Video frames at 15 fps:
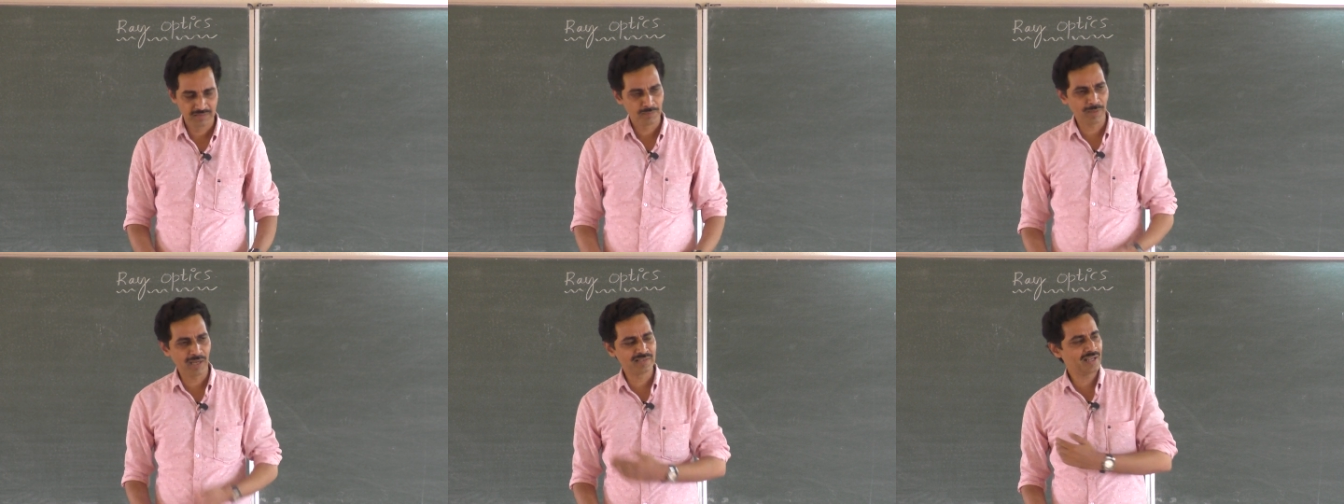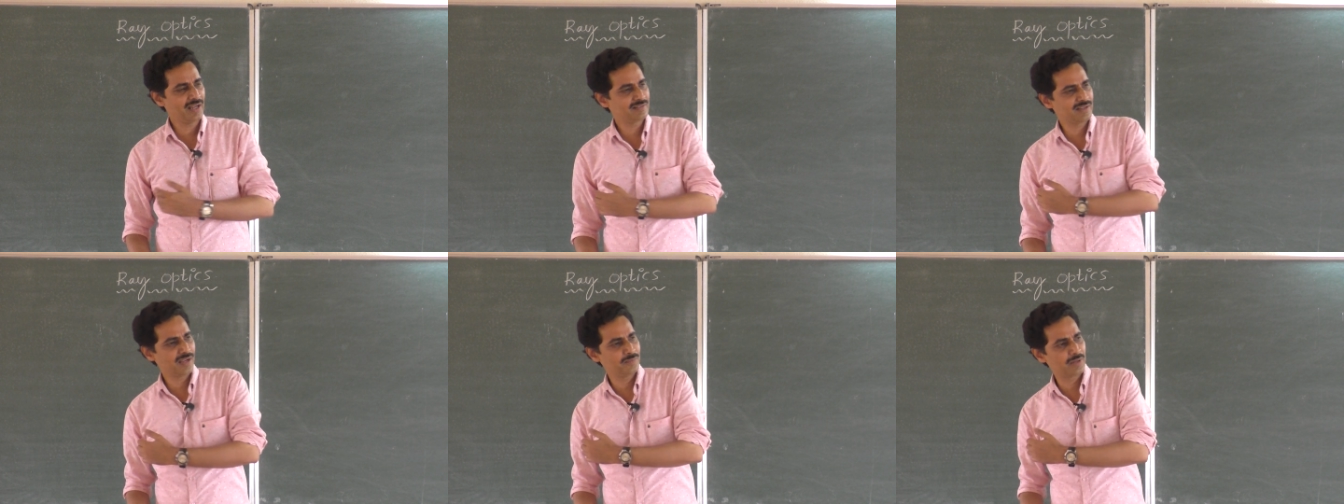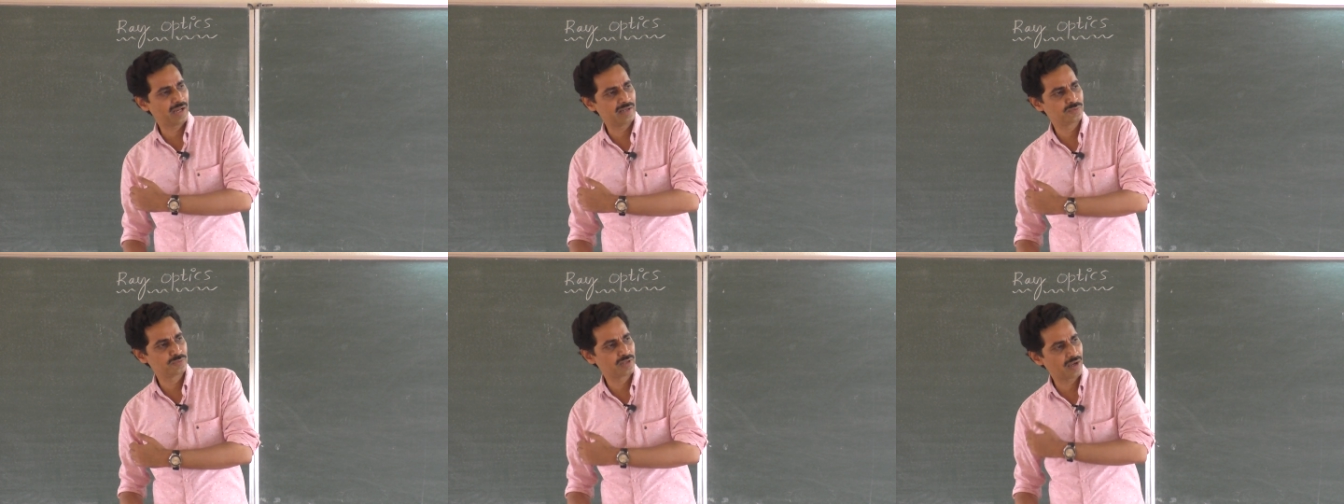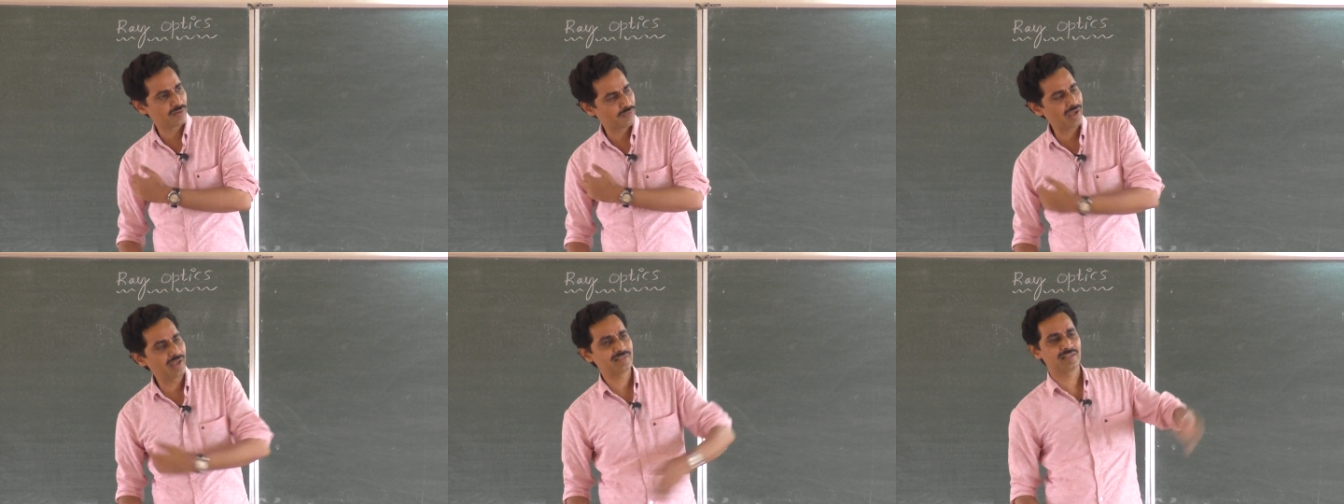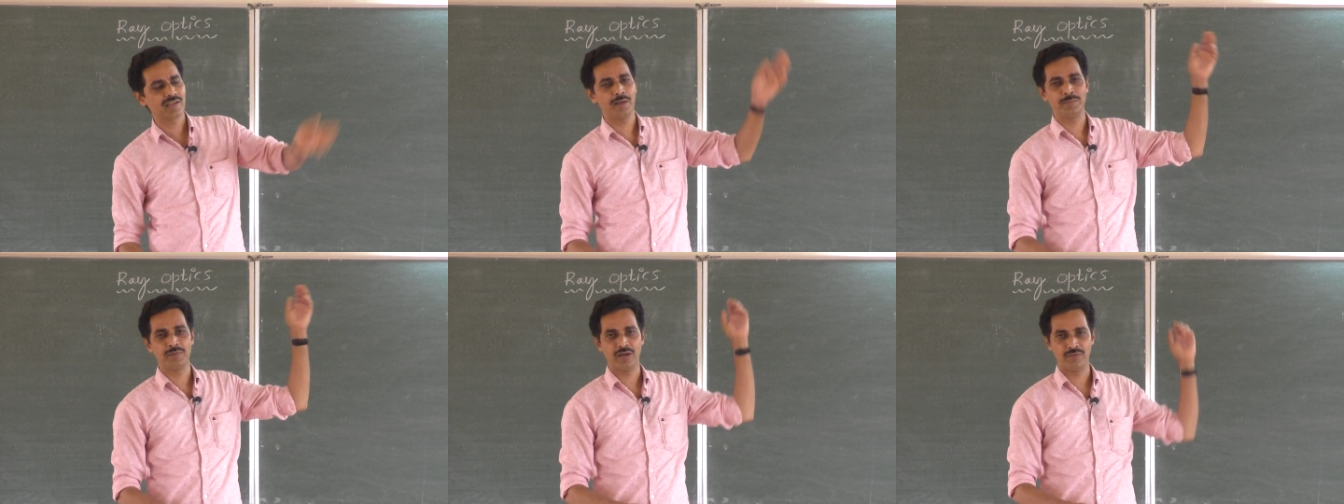by that time light would have
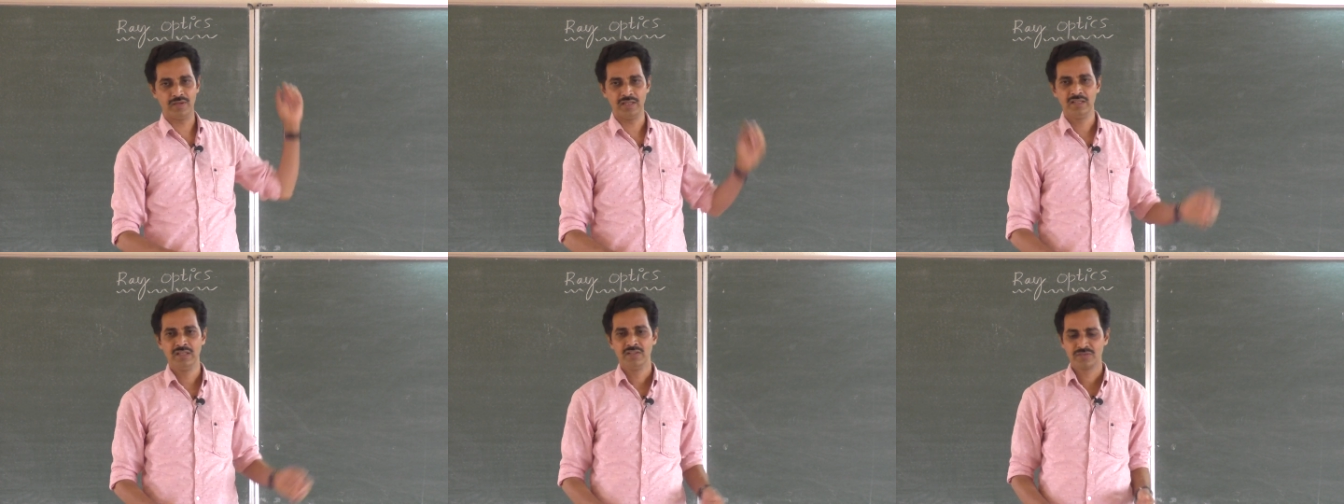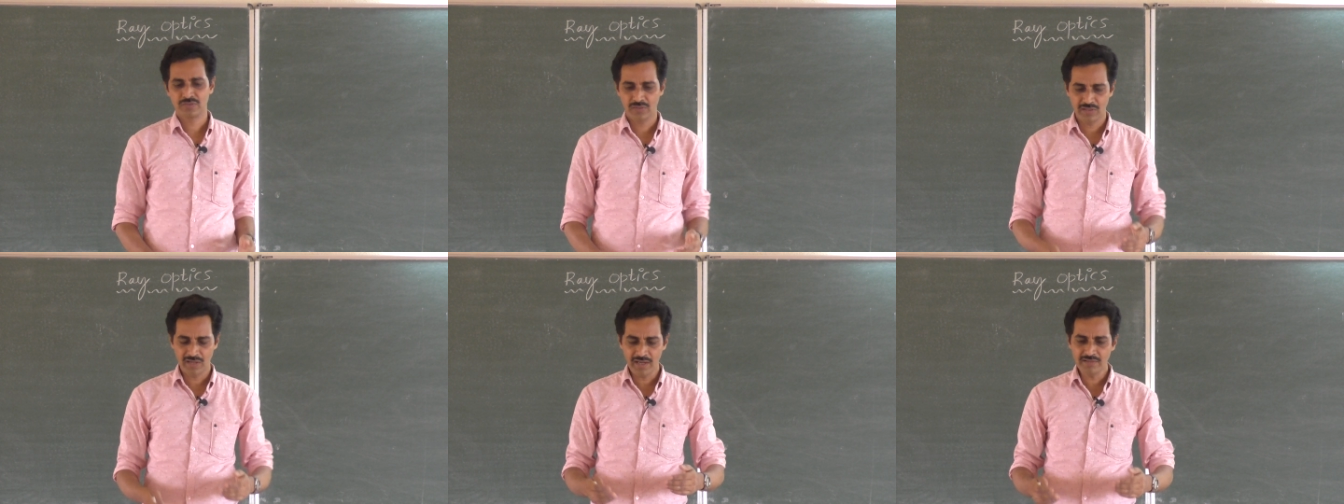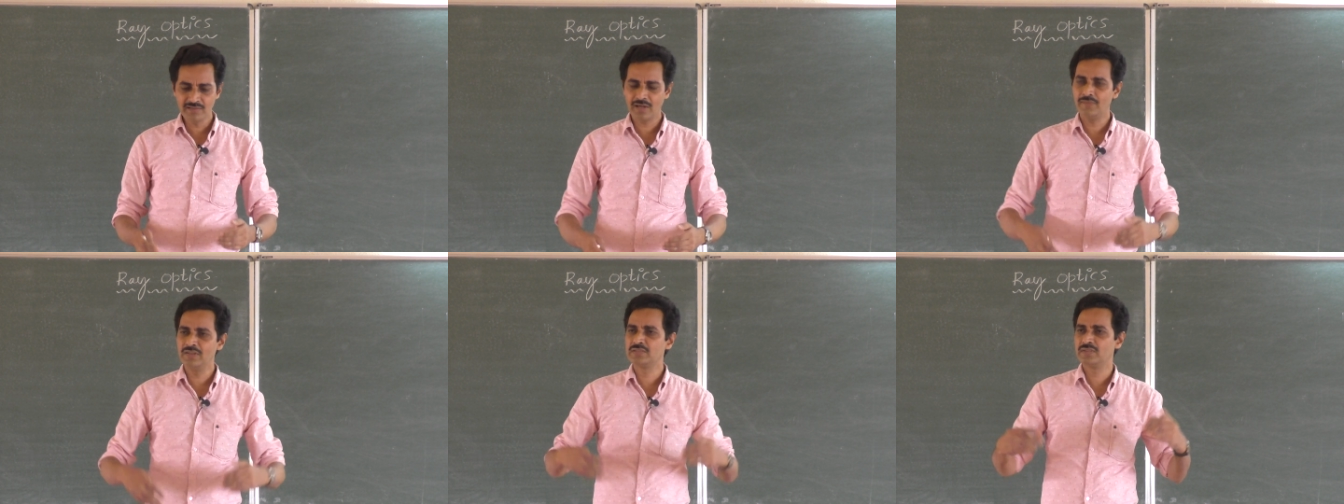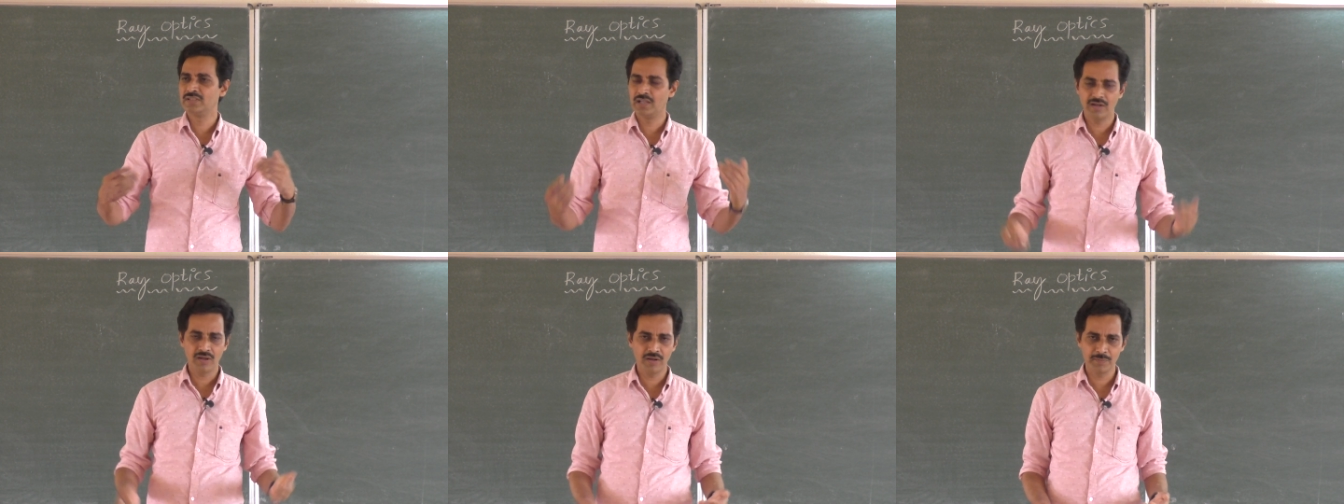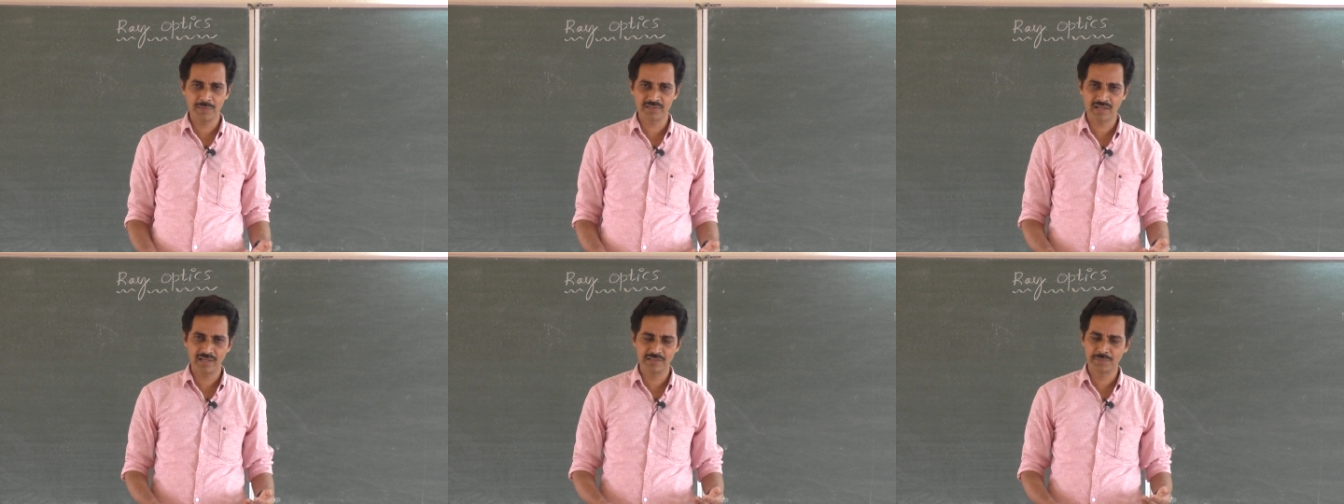escaped away so light travels with
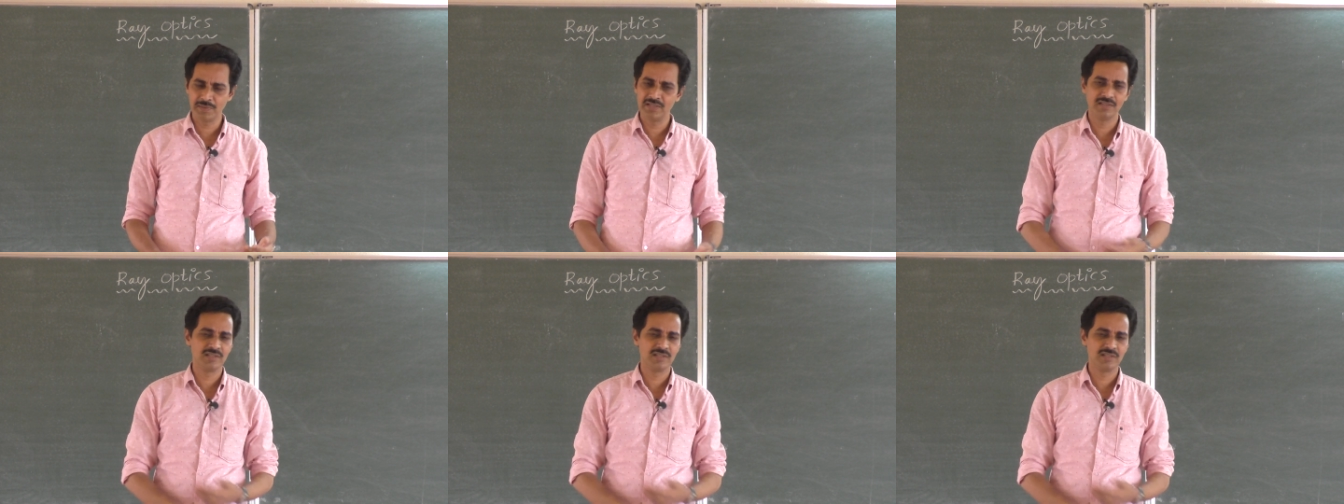enormous high speed,